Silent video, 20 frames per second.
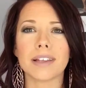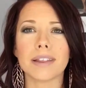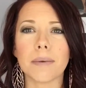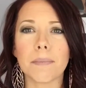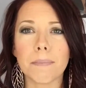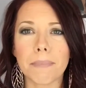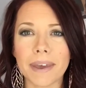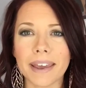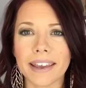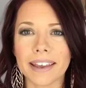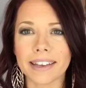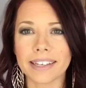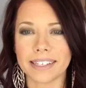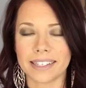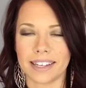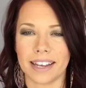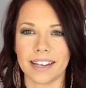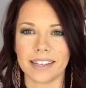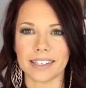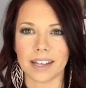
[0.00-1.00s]
One of the biggest
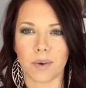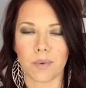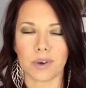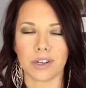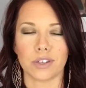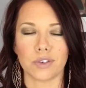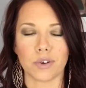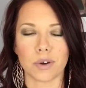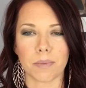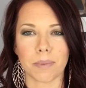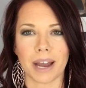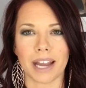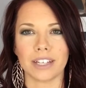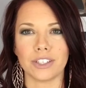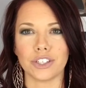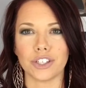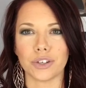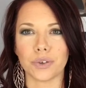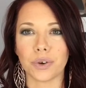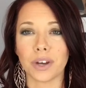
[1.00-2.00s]
things I want to
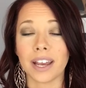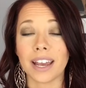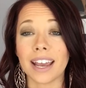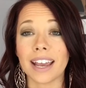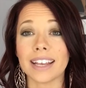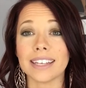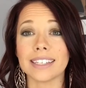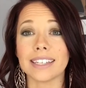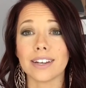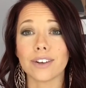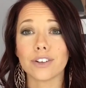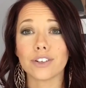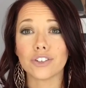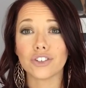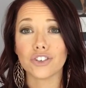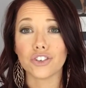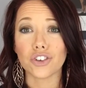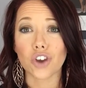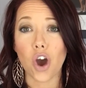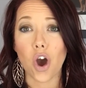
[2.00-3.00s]
remind you is there is
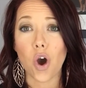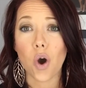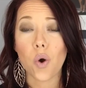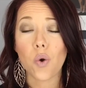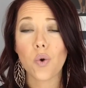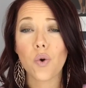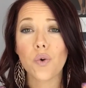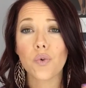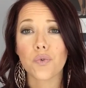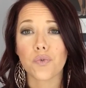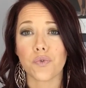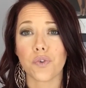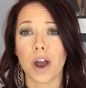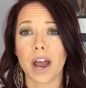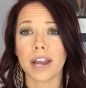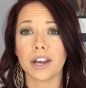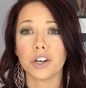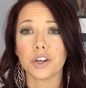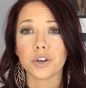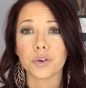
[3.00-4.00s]
no
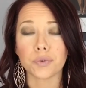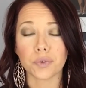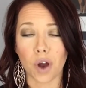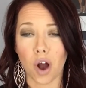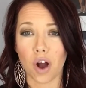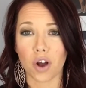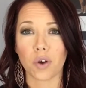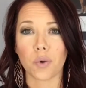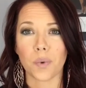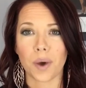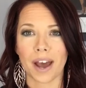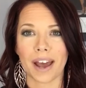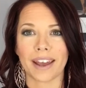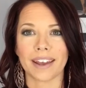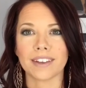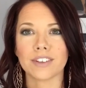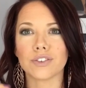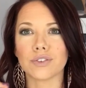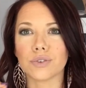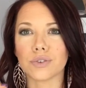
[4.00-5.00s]
right or wrong
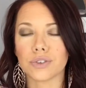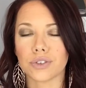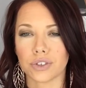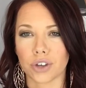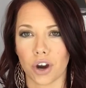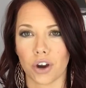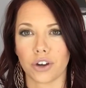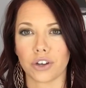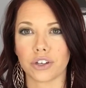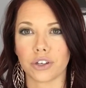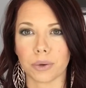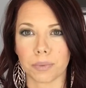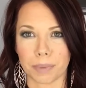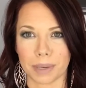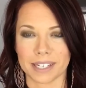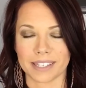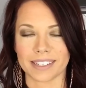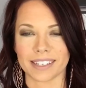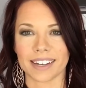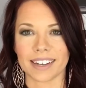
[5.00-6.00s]
way to start your
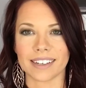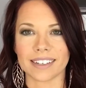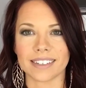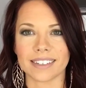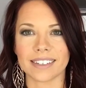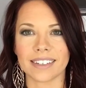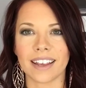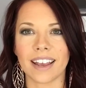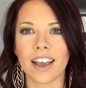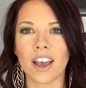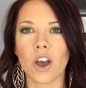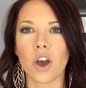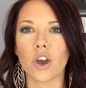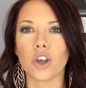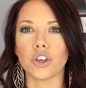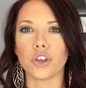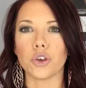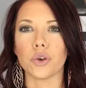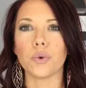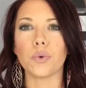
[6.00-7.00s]
business.
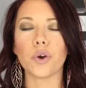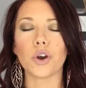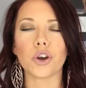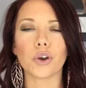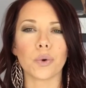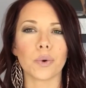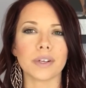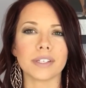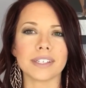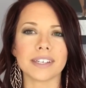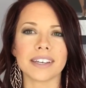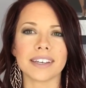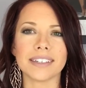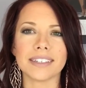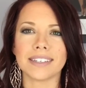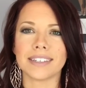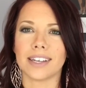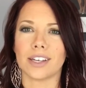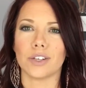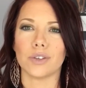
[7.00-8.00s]
You are going to
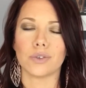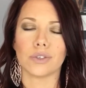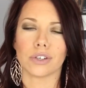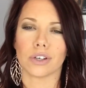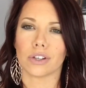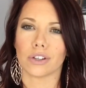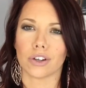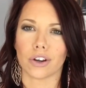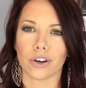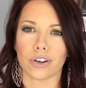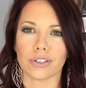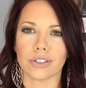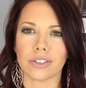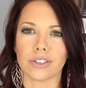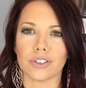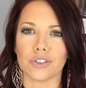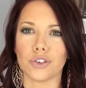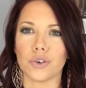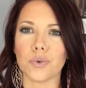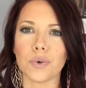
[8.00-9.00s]
continue to learn
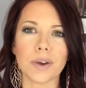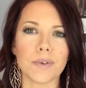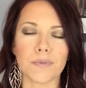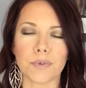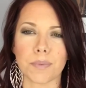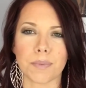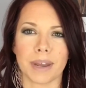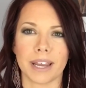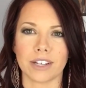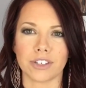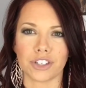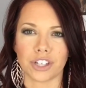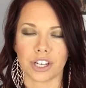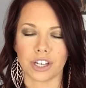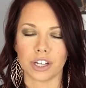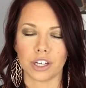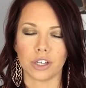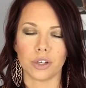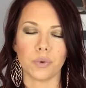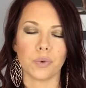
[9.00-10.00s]
new
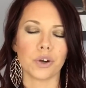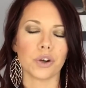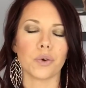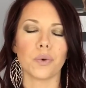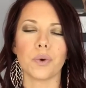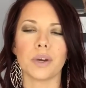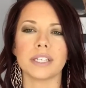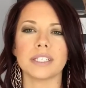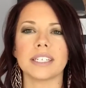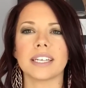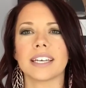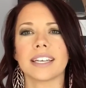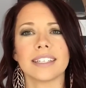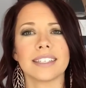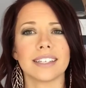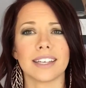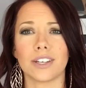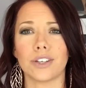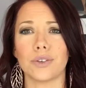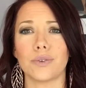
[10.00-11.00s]
information and you are going to
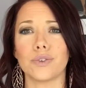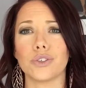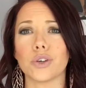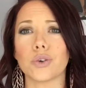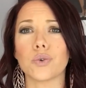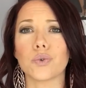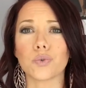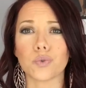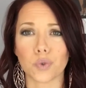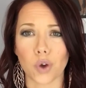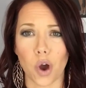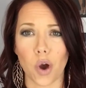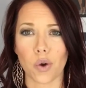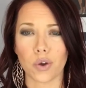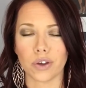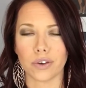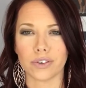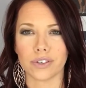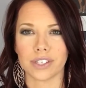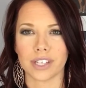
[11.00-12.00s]
continue to grow
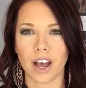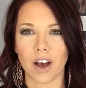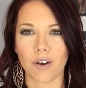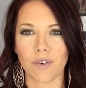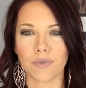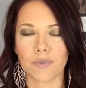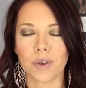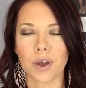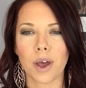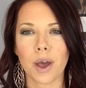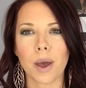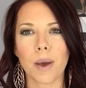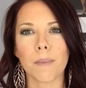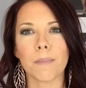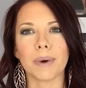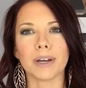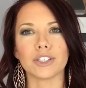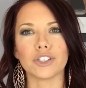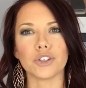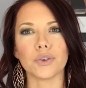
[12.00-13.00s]
yourself.
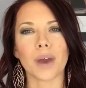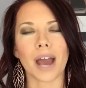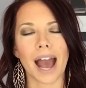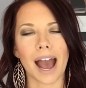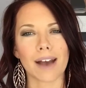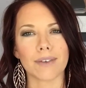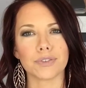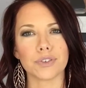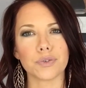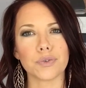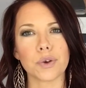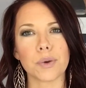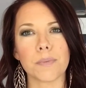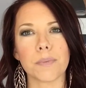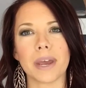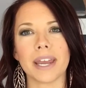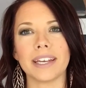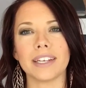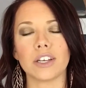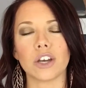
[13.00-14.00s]
But you have to
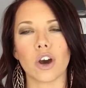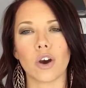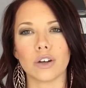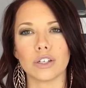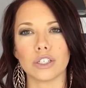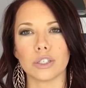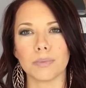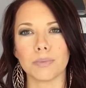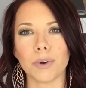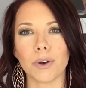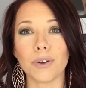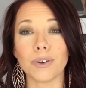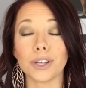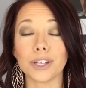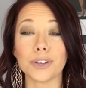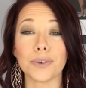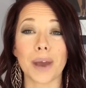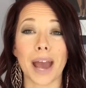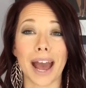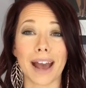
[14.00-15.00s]
remain coachable
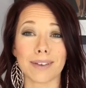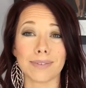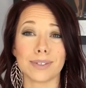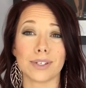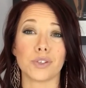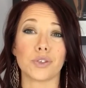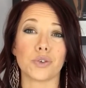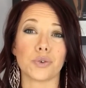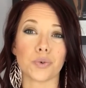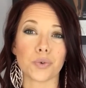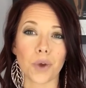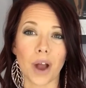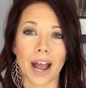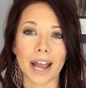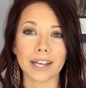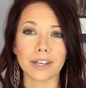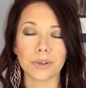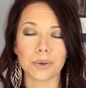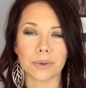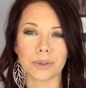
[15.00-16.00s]
and you have to
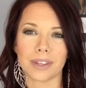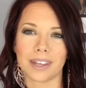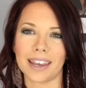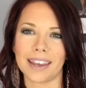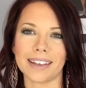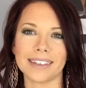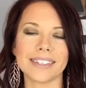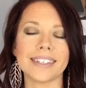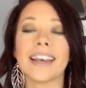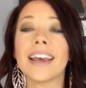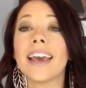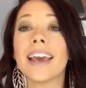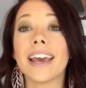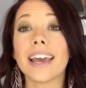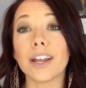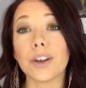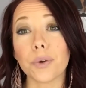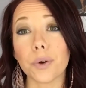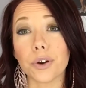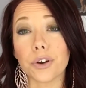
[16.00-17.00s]
try new things
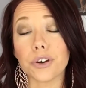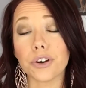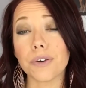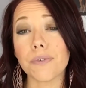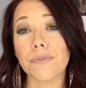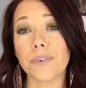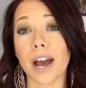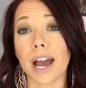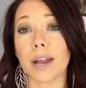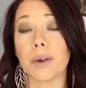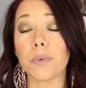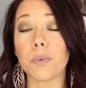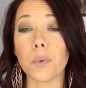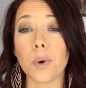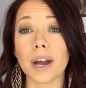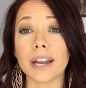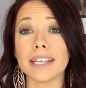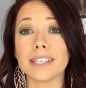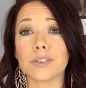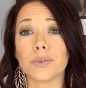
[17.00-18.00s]
in order to find
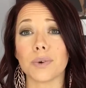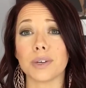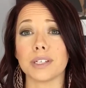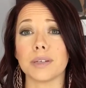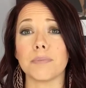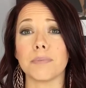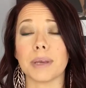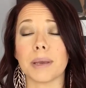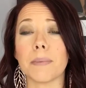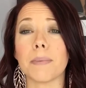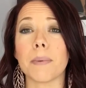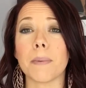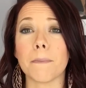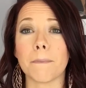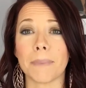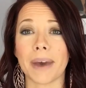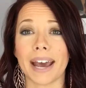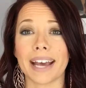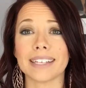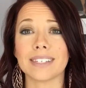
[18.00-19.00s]
what is going to be the
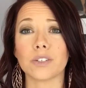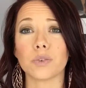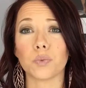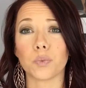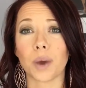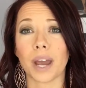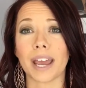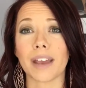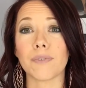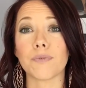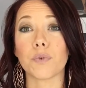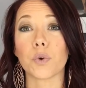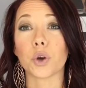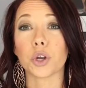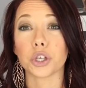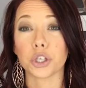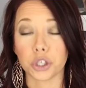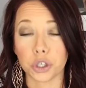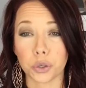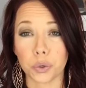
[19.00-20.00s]
best way for
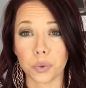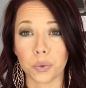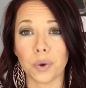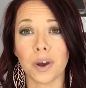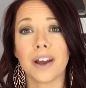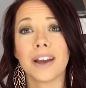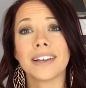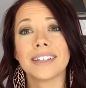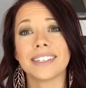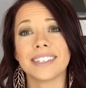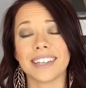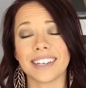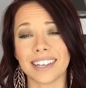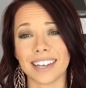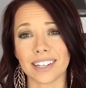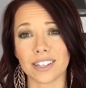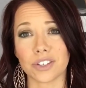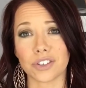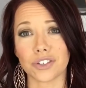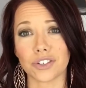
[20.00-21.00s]
you to
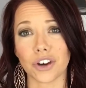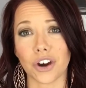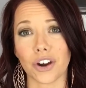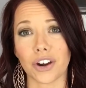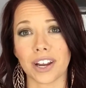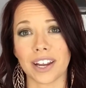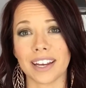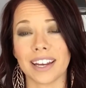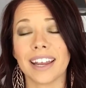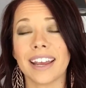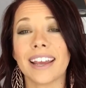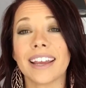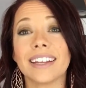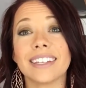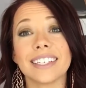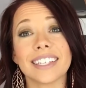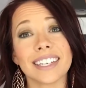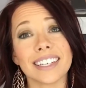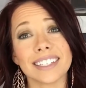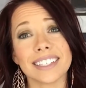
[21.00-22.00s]
get started
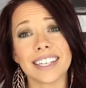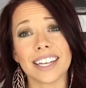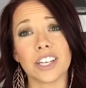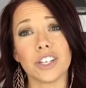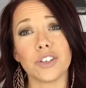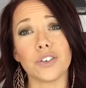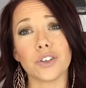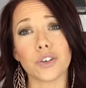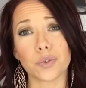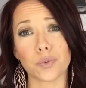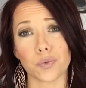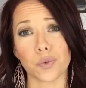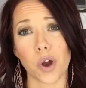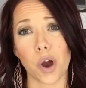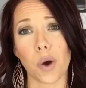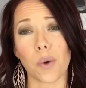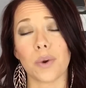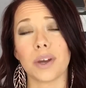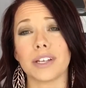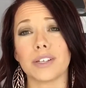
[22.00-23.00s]
and to continue to
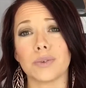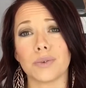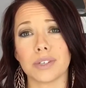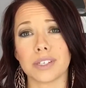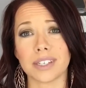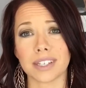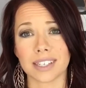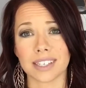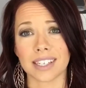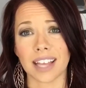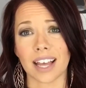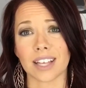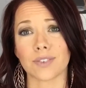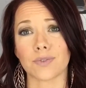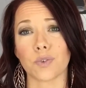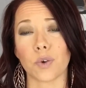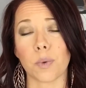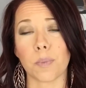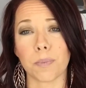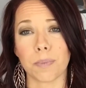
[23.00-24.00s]
grow into a
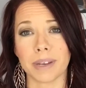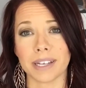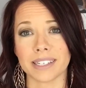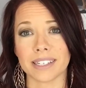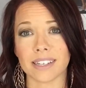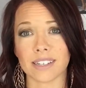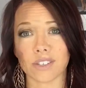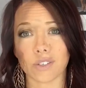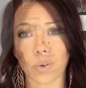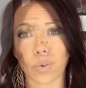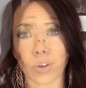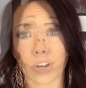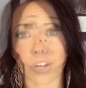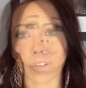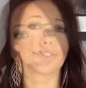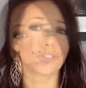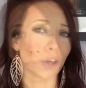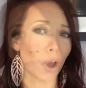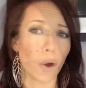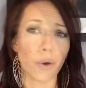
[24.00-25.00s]
successful business owner. You
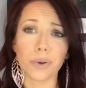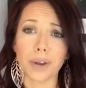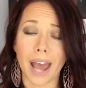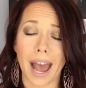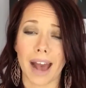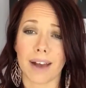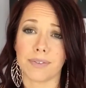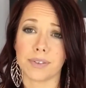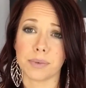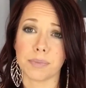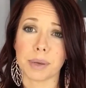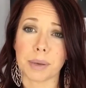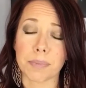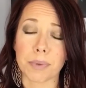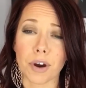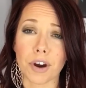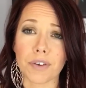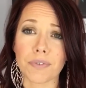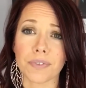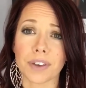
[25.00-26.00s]
don't have to be
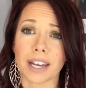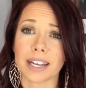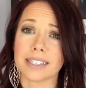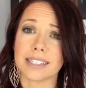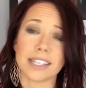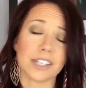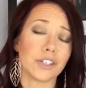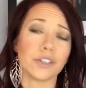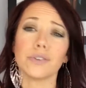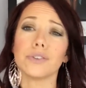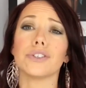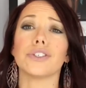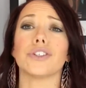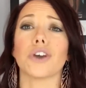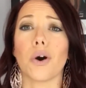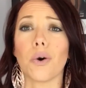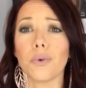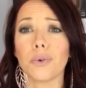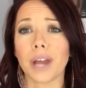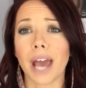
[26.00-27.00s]
perfect and you
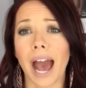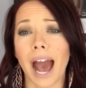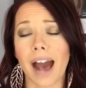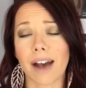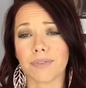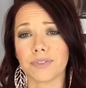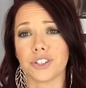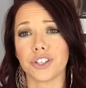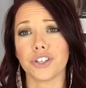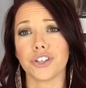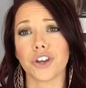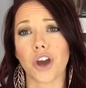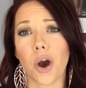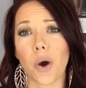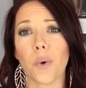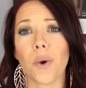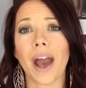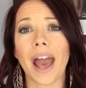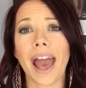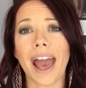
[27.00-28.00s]
don't have to
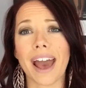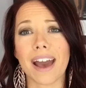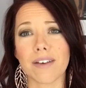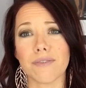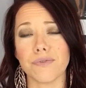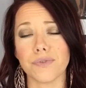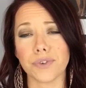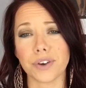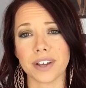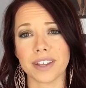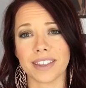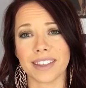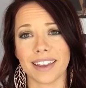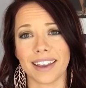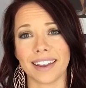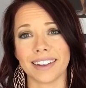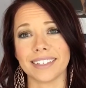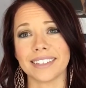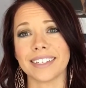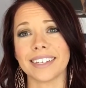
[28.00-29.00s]
know
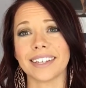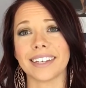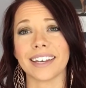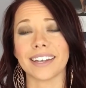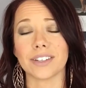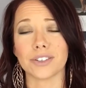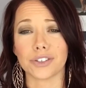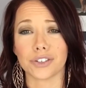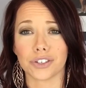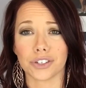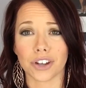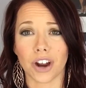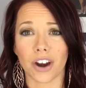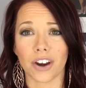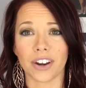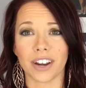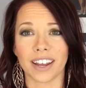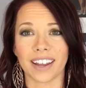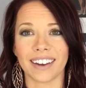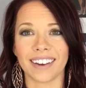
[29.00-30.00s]
everything to get
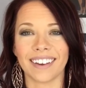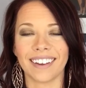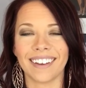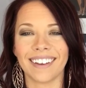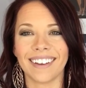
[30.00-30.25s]
started.